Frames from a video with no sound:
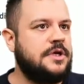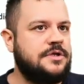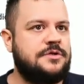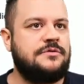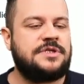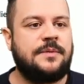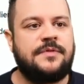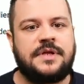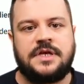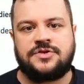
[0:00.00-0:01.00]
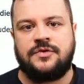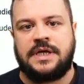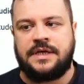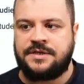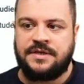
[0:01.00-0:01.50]
do something that's
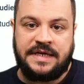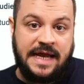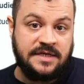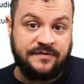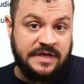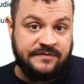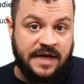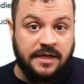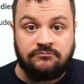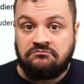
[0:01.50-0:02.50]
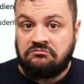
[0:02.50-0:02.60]
related to the end of the event,